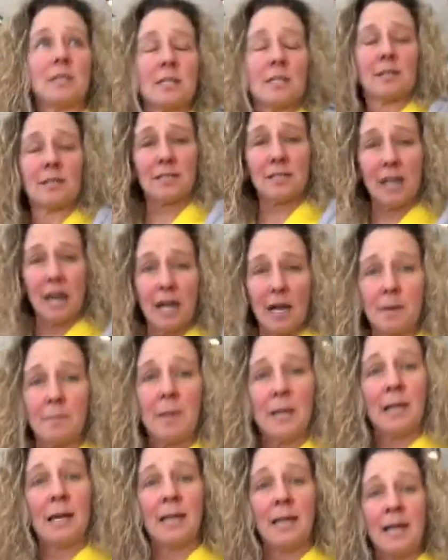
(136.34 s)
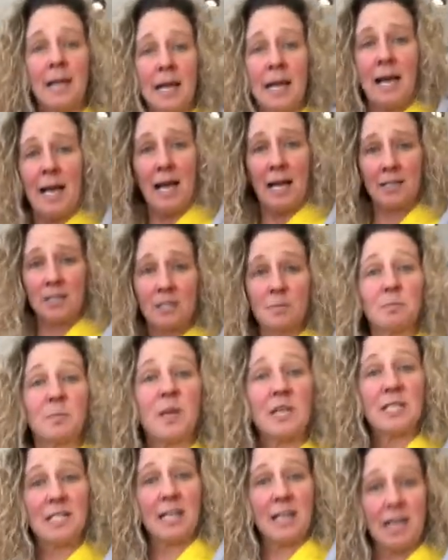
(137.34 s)
the time, had some
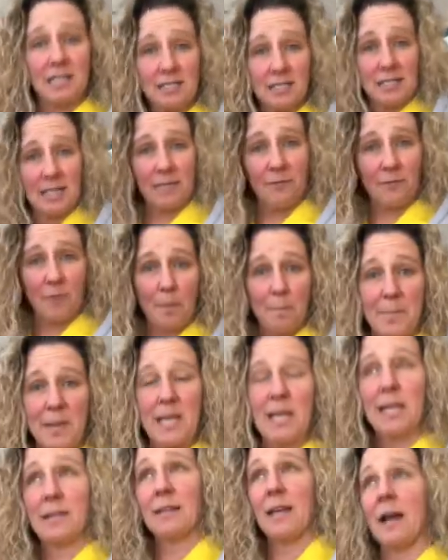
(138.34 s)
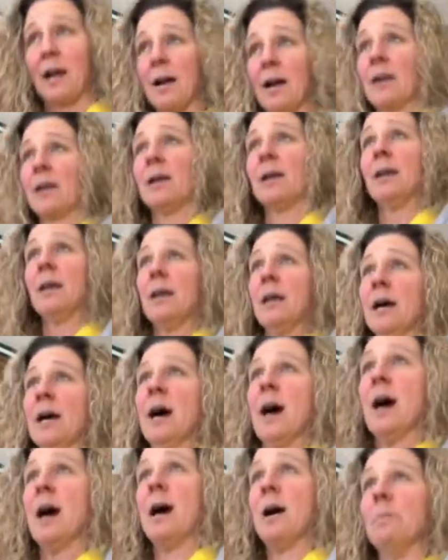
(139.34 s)
PTSD from being there,
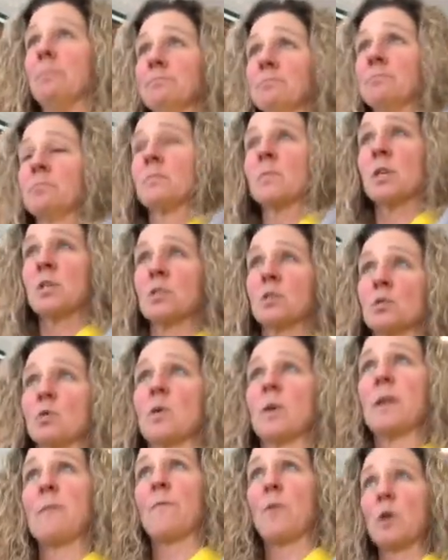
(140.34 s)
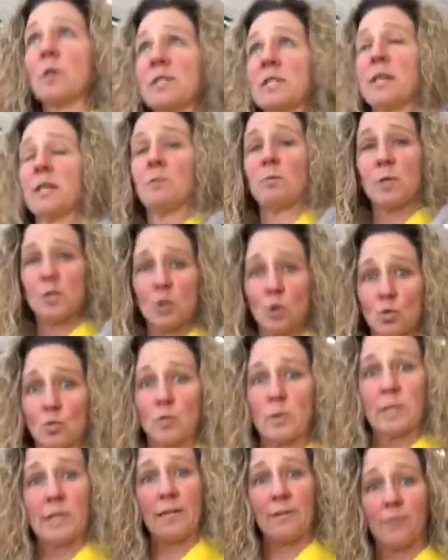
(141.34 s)
so 2014 was a really
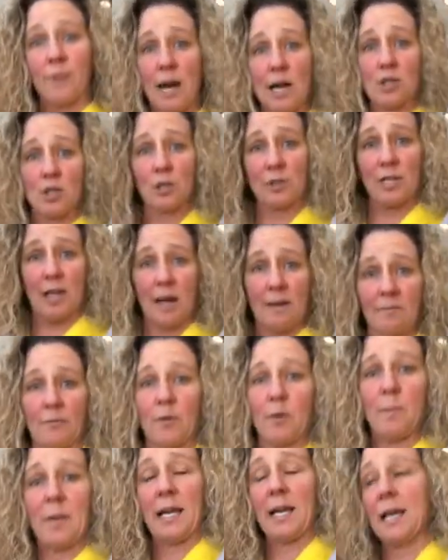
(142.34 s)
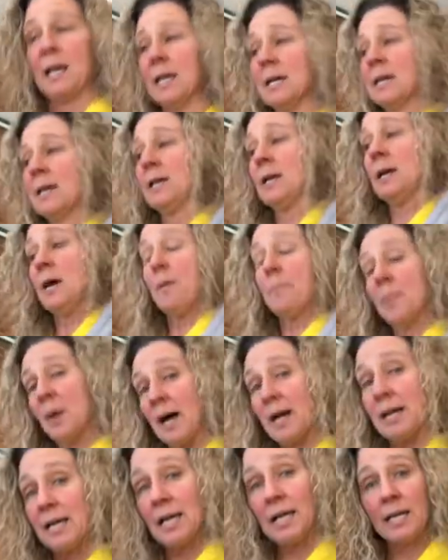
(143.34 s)
fragile time for me. But
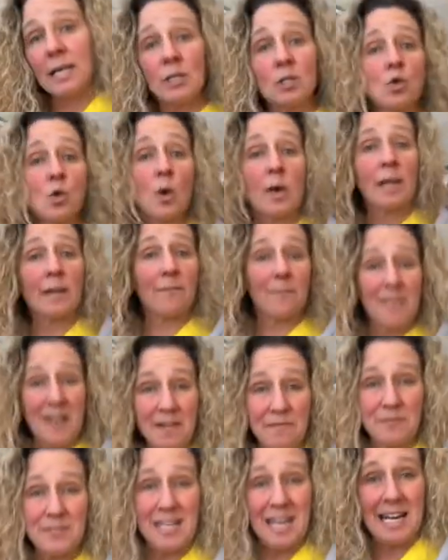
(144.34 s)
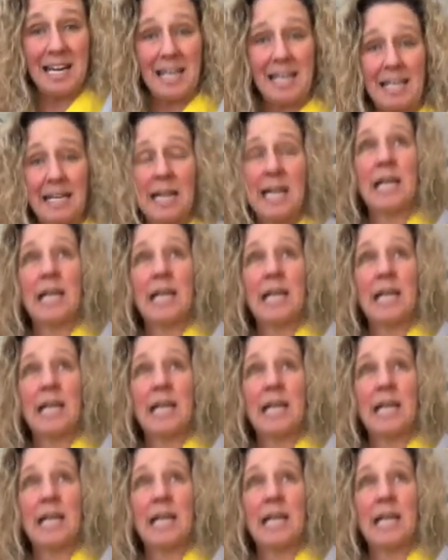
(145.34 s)
in 2015,